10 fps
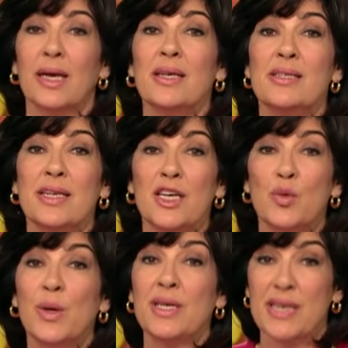
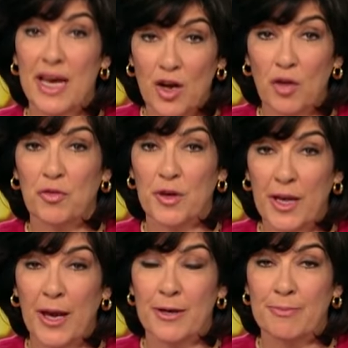Indeed, we dare not
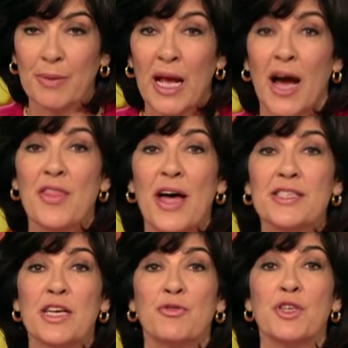forget. And
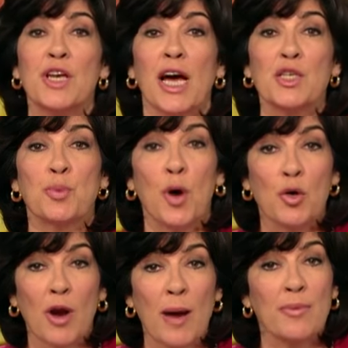that's it for tonight's
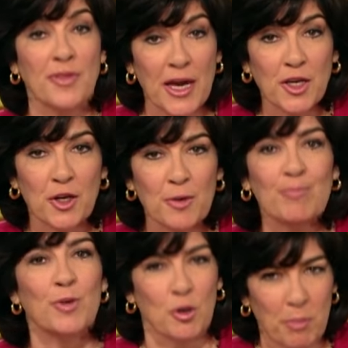program. Thank you.
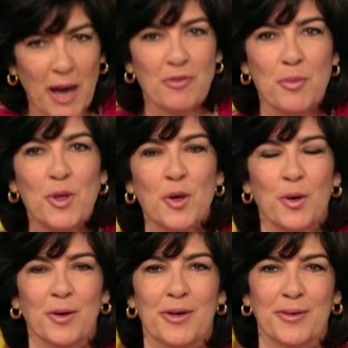Goodbye from New
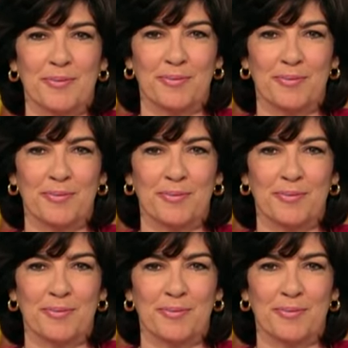York.